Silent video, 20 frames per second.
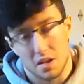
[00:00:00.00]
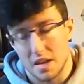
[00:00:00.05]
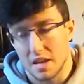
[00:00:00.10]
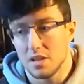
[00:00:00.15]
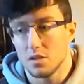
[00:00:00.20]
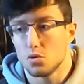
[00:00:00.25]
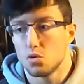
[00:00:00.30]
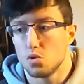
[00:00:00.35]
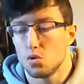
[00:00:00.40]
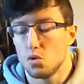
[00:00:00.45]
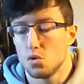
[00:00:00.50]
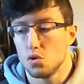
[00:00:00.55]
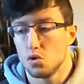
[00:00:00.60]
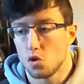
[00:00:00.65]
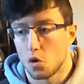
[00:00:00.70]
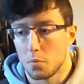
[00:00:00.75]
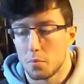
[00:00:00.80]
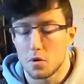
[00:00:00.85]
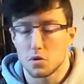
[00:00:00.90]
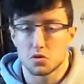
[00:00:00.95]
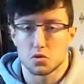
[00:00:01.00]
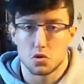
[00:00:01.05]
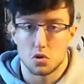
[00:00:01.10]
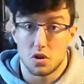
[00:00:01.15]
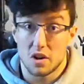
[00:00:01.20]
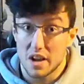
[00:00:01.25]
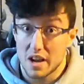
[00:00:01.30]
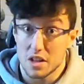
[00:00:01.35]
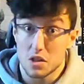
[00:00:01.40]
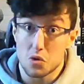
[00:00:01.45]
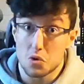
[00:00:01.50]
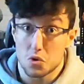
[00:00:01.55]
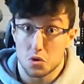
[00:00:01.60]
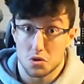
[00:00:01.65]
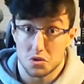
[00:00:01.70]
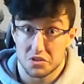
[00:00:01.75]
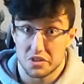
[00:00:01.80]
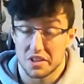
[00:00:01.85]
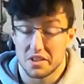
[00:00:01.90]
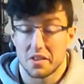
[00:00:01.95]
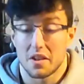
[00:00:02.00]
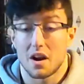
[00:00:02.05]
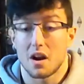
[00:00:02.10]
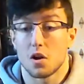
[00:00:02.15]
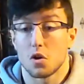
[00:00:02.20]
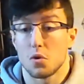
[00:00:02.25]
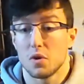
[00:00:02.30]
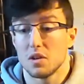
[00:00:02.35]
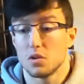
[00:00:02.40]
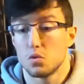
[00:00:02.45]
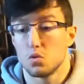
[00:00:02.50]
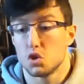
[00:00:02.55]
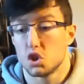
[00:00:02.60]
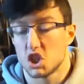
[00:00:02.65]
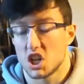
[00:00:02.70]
into your muscular endurance and that are going to